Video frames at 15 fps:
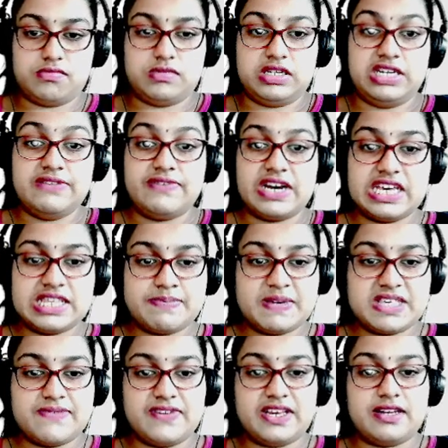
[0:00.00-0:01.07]
device
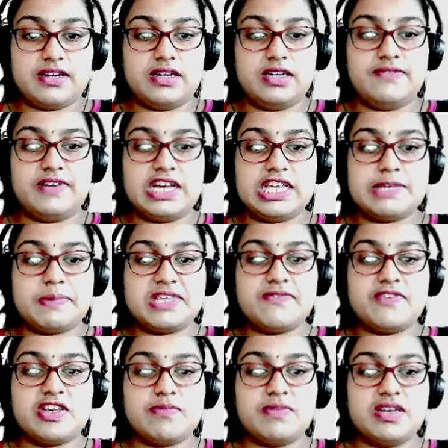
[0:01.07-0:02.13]
specific. A device
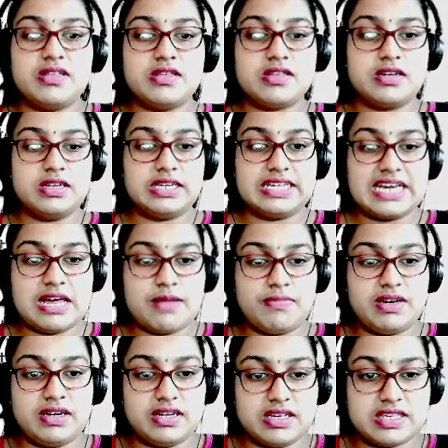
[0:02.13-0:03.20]
specific means it can be
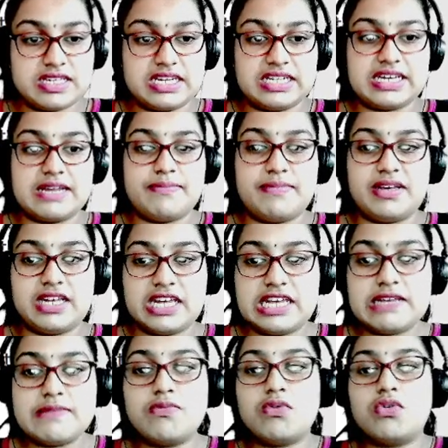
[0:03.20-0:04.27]
a disk, it can be
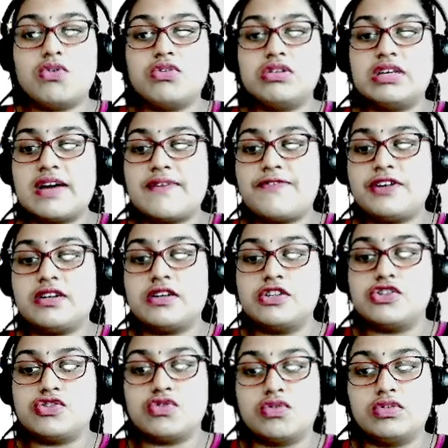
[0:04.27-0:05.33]
keyboard, graphic
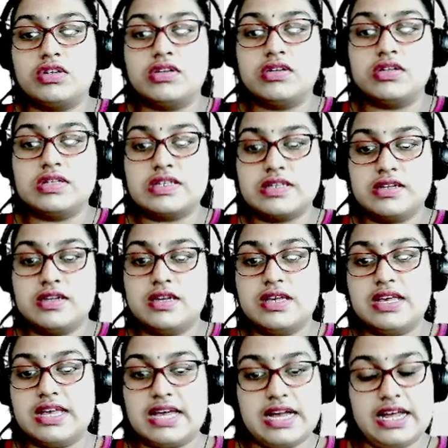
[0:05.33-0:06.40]
controllers,
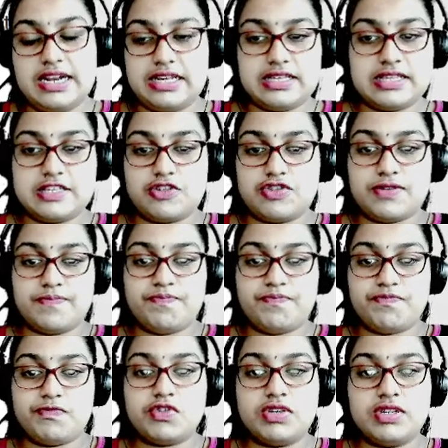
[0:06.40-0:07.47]
and etc.
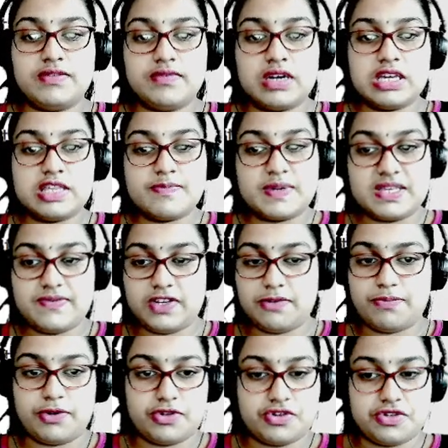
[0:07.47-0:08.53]
So device specific
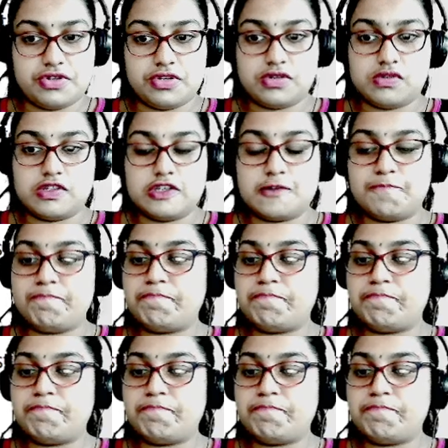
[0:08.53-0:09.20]
processors also.